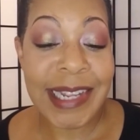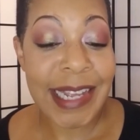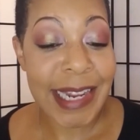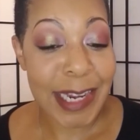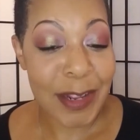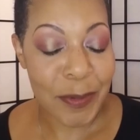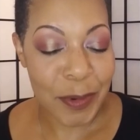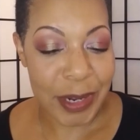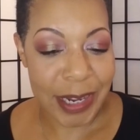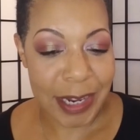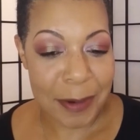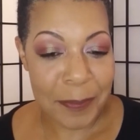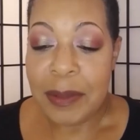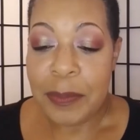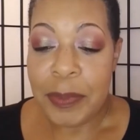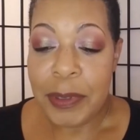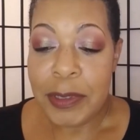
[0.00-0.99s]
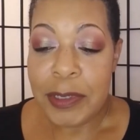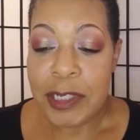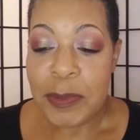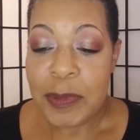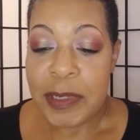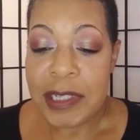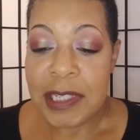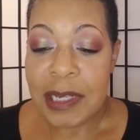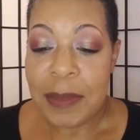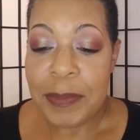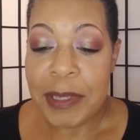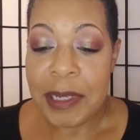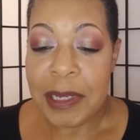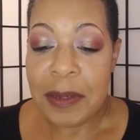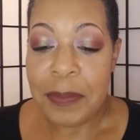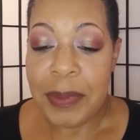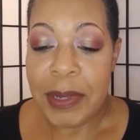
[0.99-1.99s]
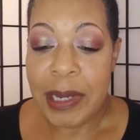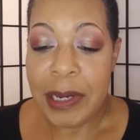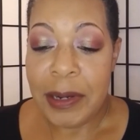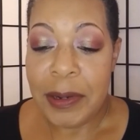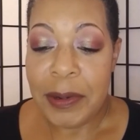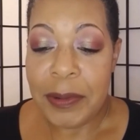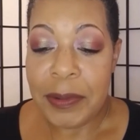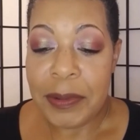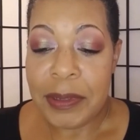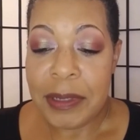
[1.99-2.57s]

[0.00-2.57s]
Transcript: Anyway, the post was something about